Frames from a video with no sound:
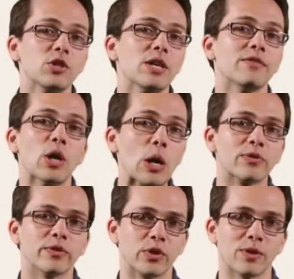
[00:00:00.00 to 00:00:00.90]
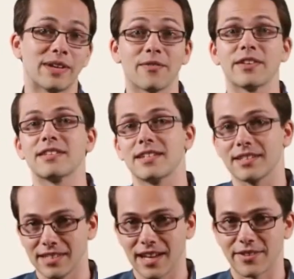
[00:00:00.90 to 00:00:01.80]
that you have an overview of how things
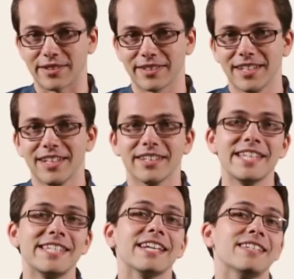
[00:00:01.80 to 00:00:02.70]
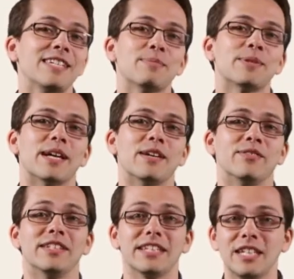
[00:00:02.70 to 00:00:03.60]
stick together, let's take a deeper
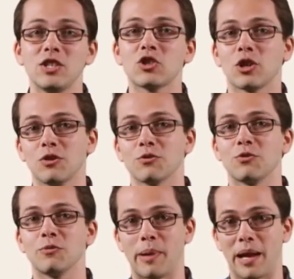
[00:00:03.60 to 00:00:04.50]
dive into each Code School